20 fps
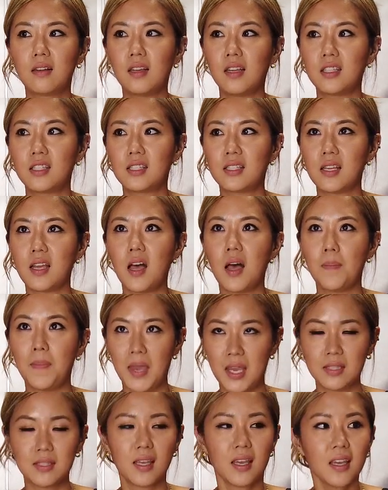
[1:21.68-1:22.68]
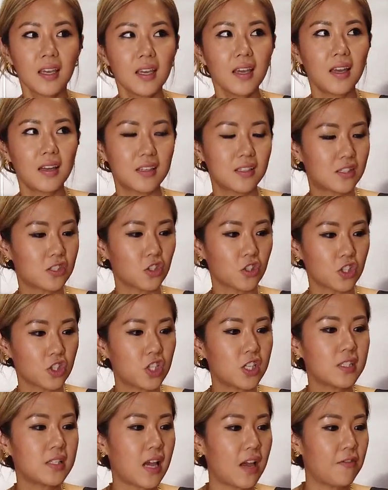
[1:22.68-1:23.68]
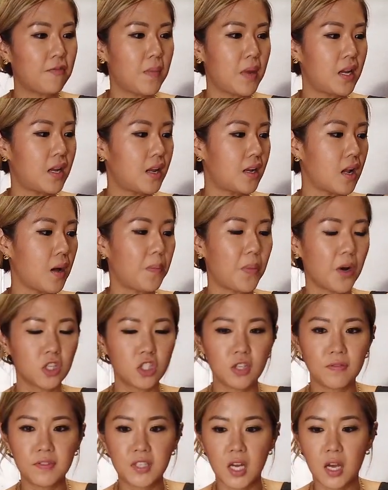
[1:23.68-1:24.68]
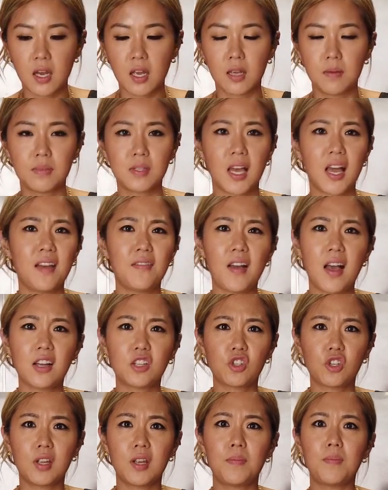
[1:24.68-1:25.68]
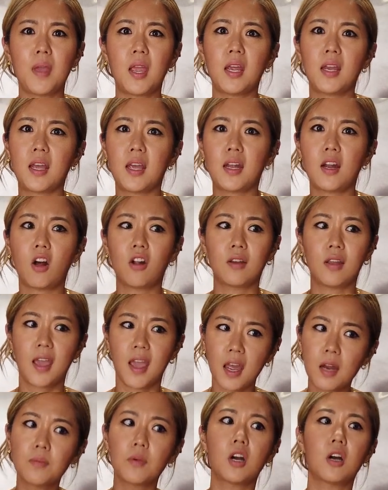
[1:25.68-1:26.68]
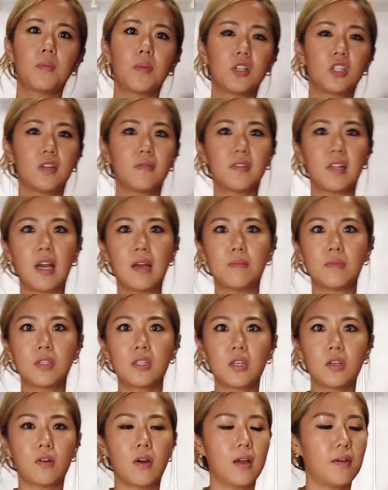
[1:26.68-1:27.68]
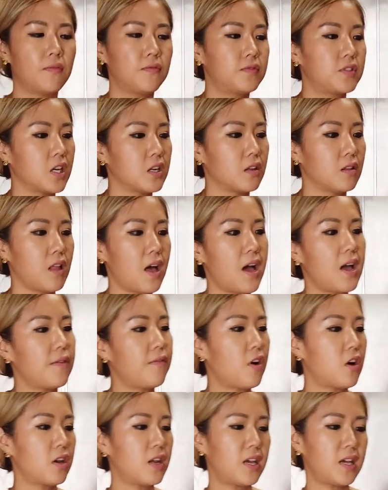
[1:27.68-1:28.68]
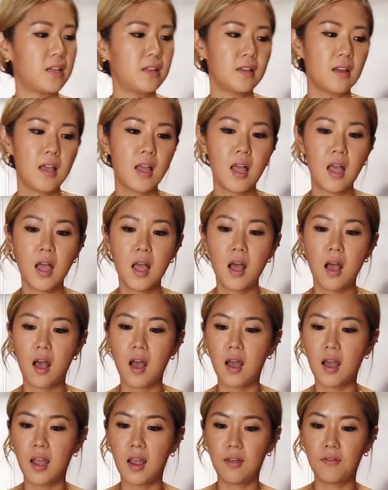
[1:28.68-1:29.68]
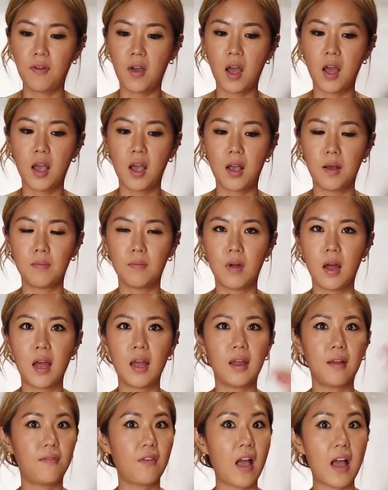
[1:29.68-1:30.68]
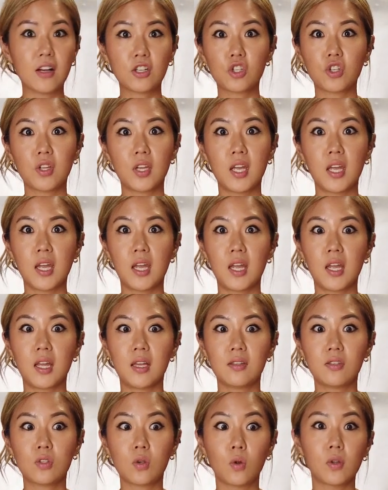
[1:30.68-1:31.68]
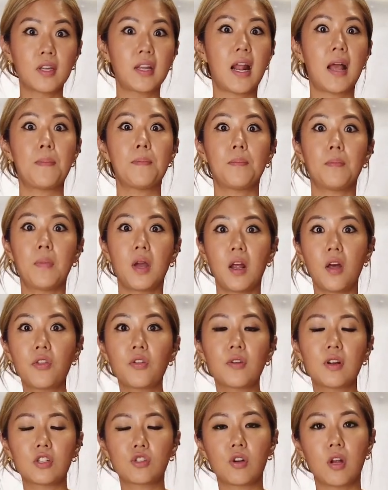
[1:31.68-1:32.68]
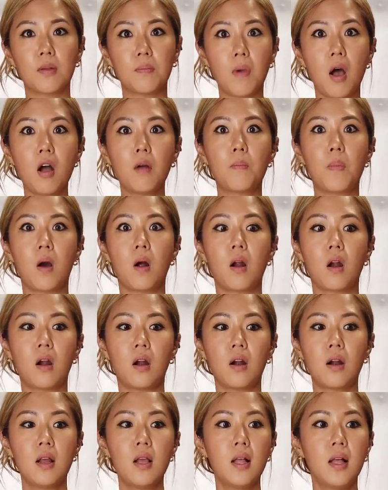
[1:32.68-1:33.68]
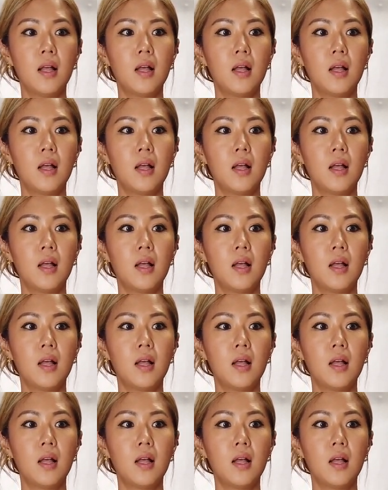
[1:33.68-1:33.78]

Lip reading: it's amazing and it's delicious. I've made it a bunch of times. I've actually made it on camera a bunch of times too. I've done a live on it. I've actually sold it at my other restaurant, Mock Bar.